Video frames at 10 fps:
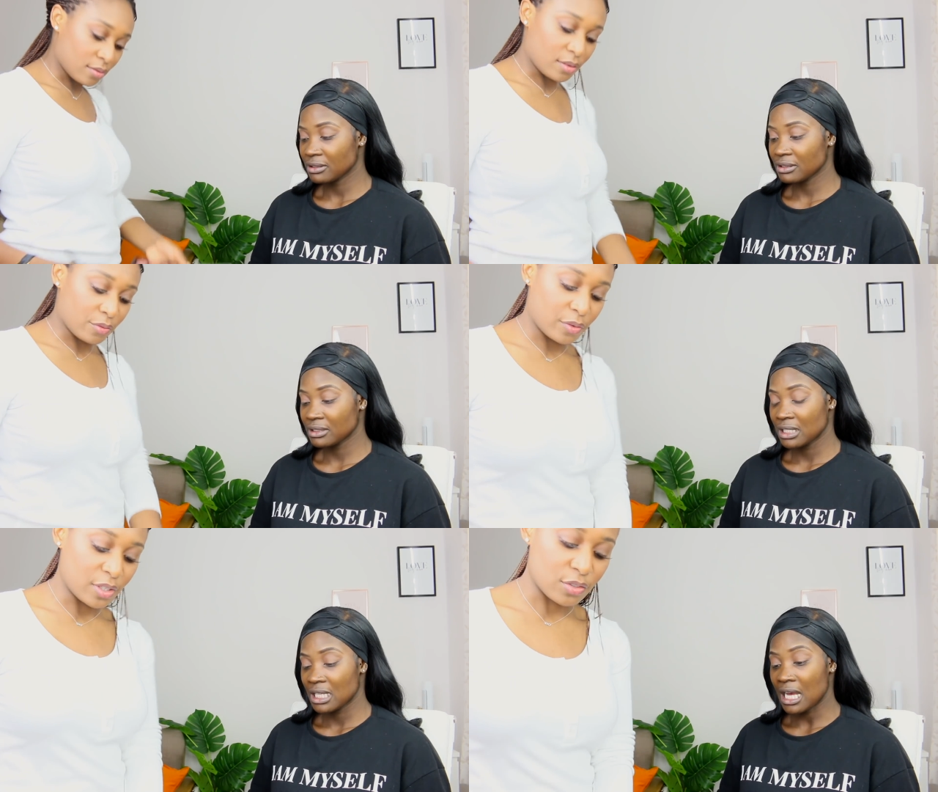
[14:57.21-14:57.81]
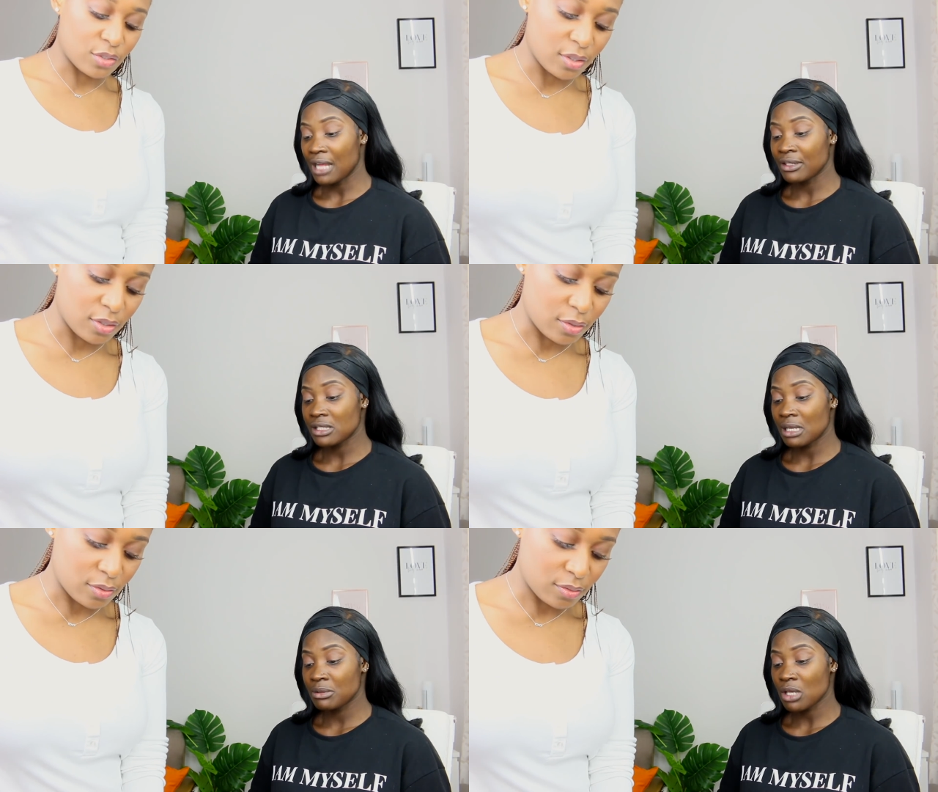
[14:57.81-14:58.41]
Speaker 1: I think it's at good
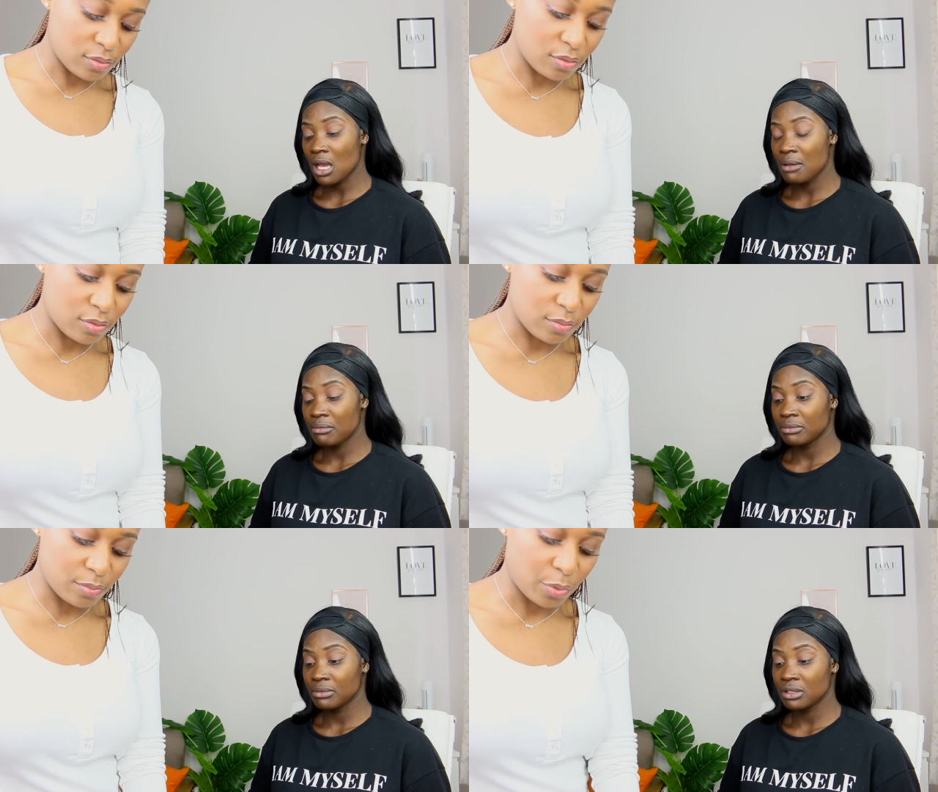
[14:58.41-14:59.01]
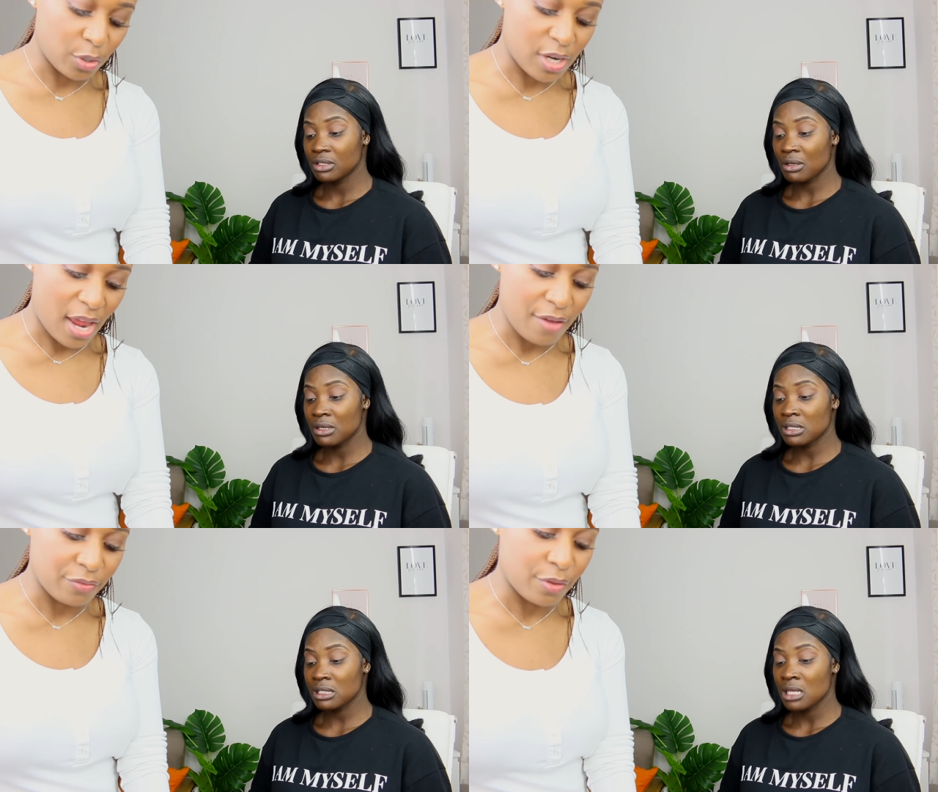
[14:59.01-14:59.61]
the same time. Putting
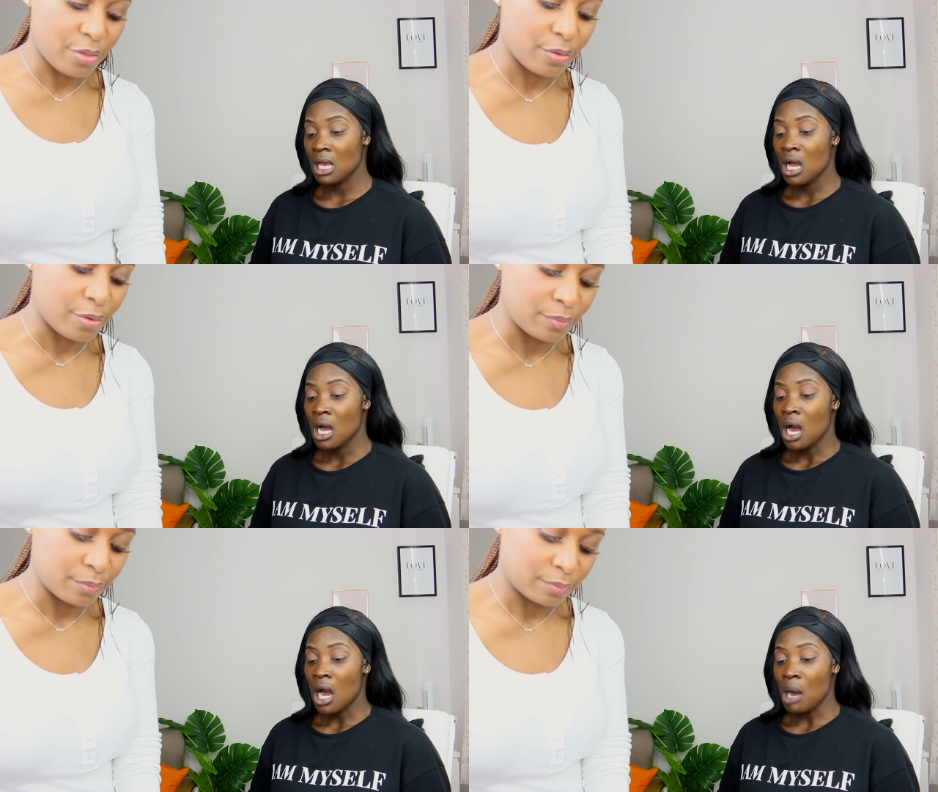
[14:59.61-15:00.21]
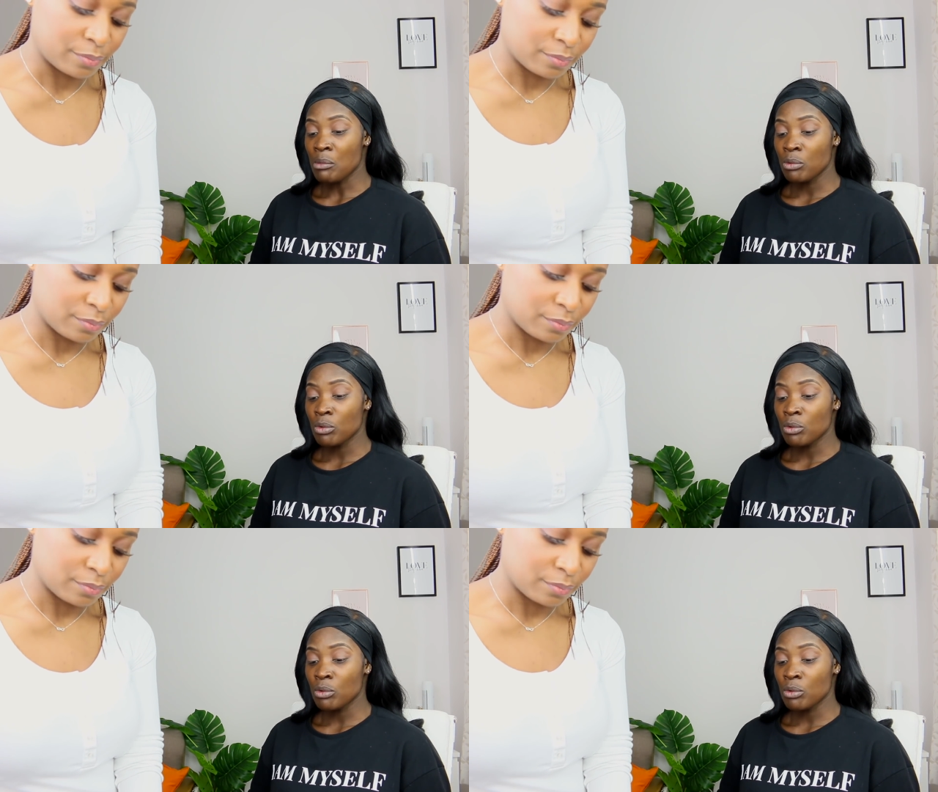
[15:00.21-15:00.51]
so effort. So. I'm a